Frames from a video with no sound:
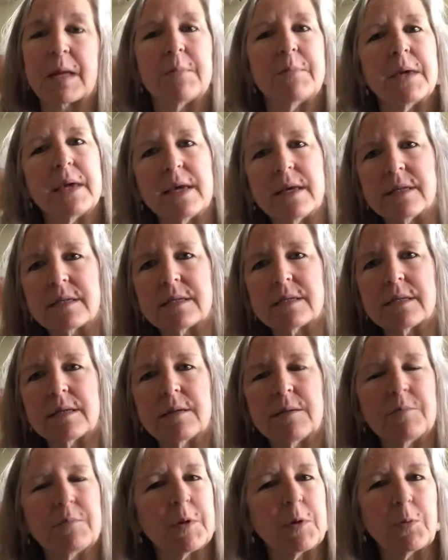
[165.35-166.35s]
Peace
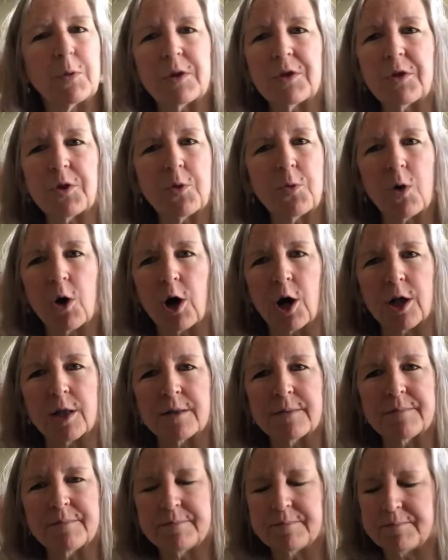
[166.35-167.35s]
be with you
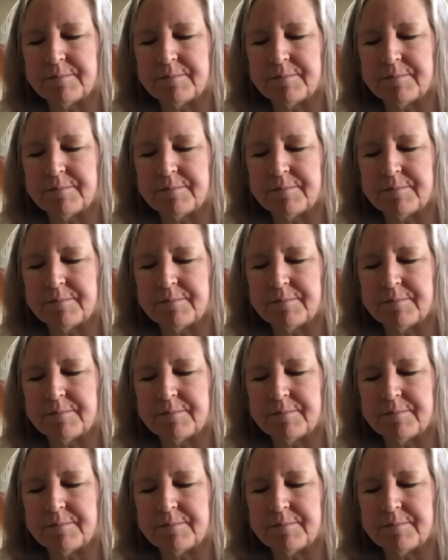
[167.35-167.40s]
all.